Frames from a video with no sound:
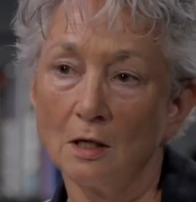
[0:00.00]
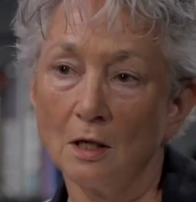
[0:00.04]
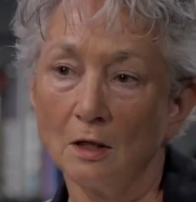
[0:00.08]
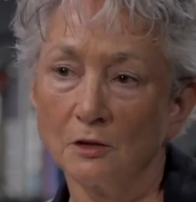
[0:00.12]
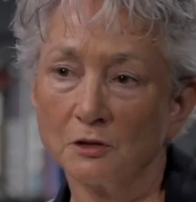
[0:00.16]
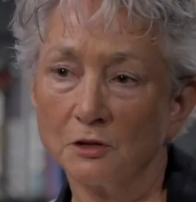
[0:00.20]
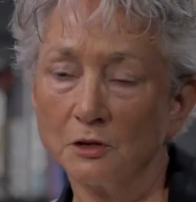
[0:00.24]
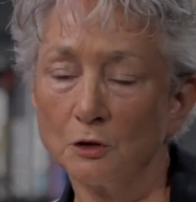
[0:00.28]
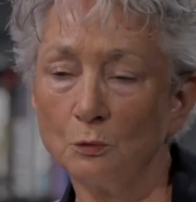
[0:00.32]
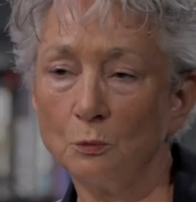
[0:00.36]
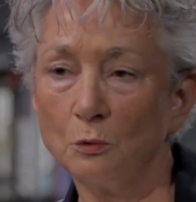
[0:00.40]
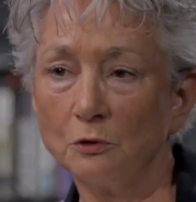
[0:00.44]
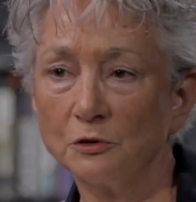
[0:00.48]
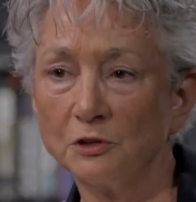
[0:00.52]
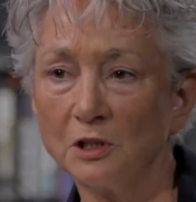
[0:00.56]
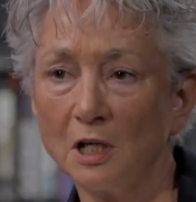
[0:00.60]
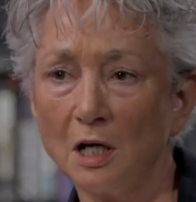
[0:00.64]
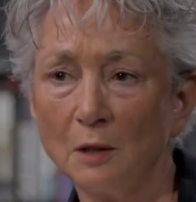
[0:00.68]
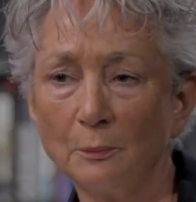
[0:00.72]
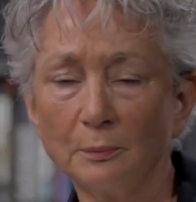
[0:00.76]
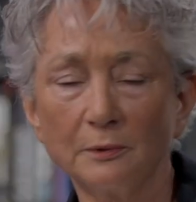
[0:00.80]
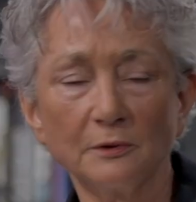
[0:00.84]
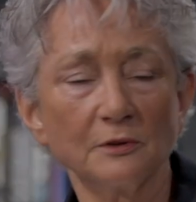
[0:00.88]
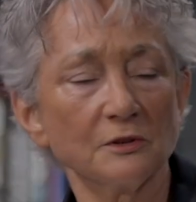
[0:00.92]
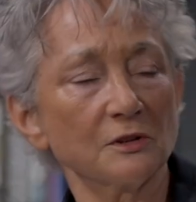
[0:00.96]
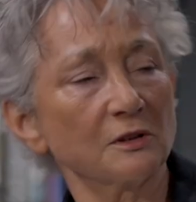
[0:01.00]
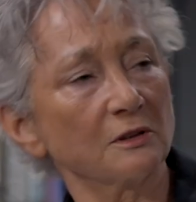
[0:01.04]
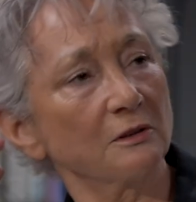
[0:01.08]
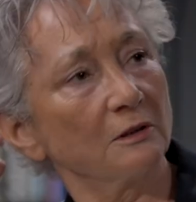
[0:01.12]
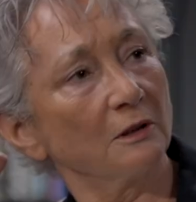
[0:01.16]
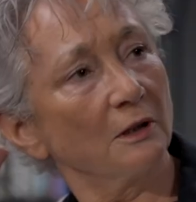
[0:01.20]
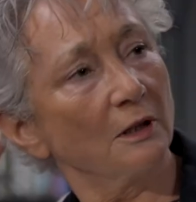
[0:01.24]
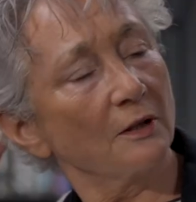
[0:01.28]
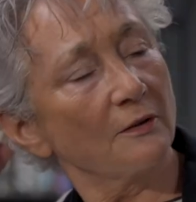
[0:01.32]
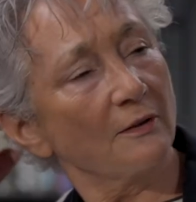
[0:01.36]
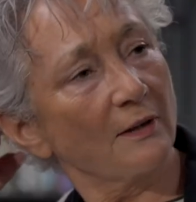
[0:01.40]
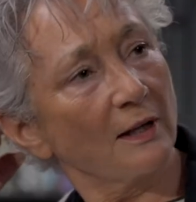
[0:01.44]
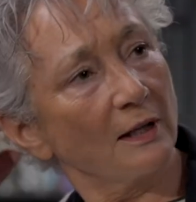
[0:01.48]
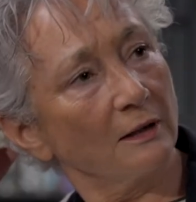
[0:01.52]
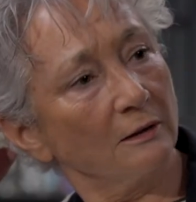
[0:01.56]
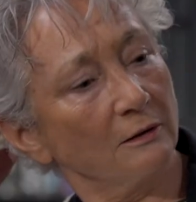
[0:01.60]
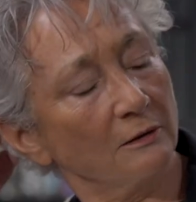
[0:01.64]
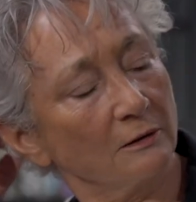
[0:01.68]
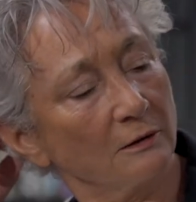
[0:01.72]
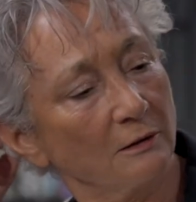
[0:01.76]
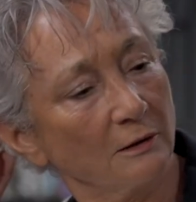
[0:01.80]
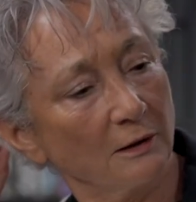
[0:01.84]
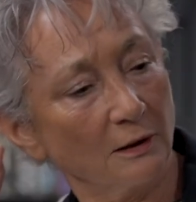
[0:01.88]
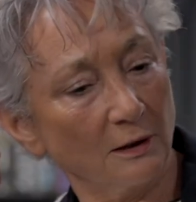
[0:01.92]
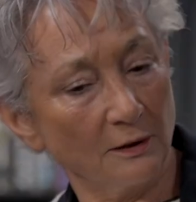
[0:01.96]
So what happens then
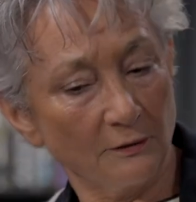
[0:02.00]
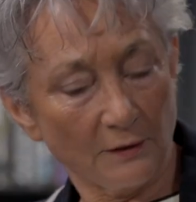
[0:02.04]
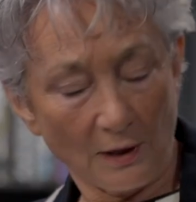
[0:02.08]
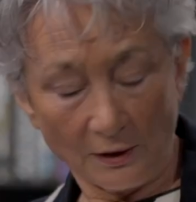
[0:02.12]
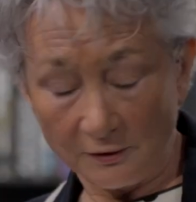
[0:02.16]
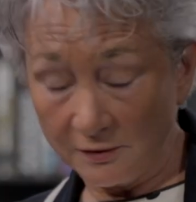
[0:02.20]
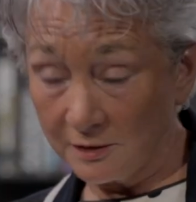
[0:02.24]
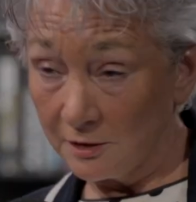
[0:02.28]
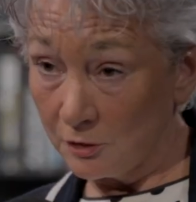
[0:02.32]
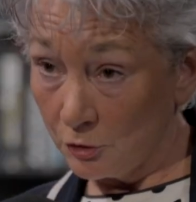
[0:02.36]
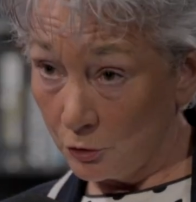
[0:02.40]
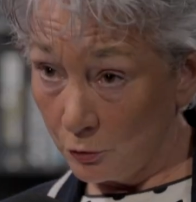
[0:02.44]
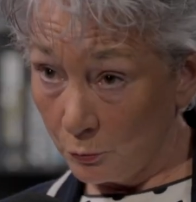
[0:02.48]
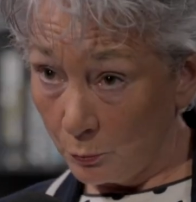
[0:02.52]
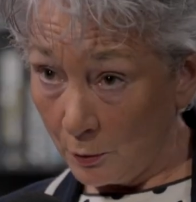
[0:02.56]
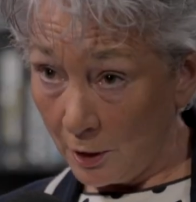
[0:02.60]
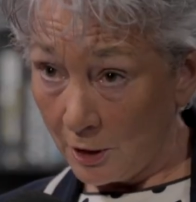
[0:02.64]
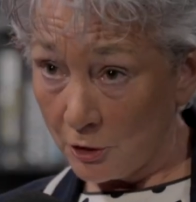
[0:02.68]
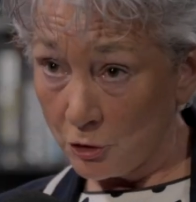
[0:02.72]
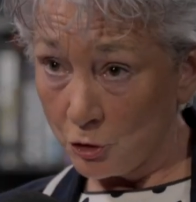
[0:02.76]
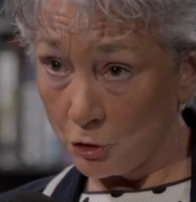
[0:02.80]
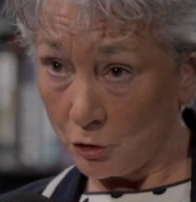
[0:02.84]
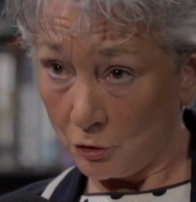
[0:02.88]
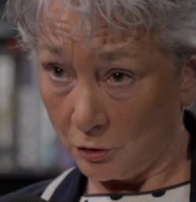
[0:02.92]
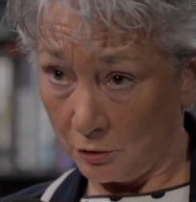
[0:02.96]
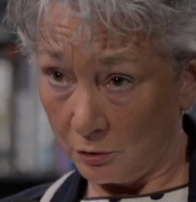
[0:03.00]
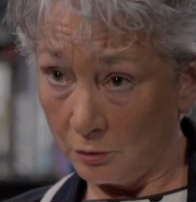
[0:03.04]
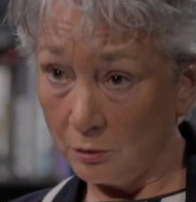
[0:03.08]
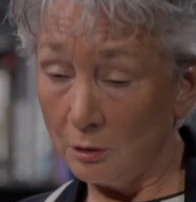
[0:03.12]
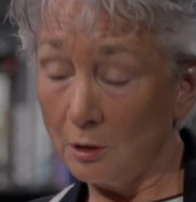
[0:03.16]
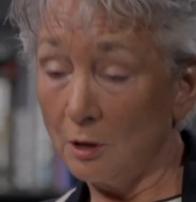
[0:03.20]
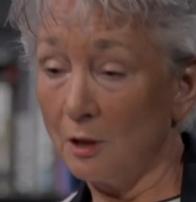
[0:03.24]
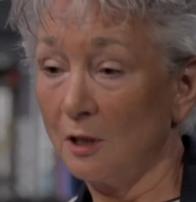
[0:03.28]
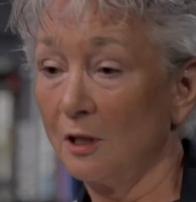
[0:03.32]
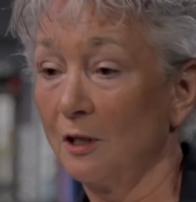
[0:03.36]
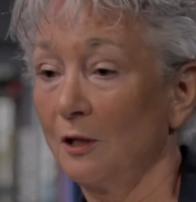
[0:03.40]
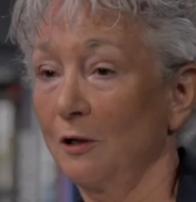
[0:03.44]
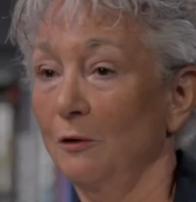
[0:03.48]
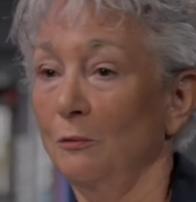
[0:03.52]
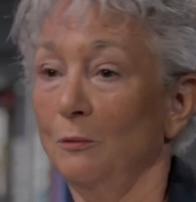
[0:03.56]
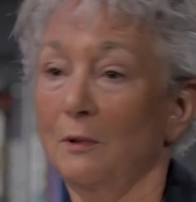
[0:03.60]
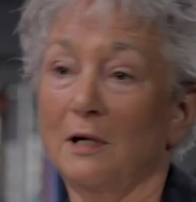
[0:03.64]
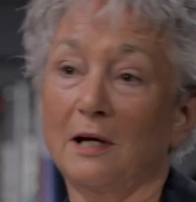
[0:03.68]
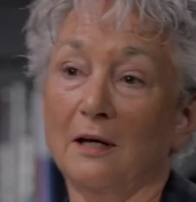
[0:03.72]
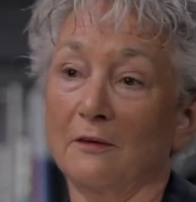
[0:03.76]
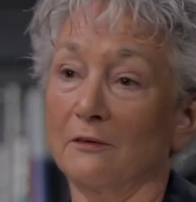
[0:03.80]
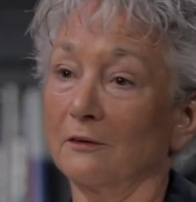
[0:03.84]
in that situation where the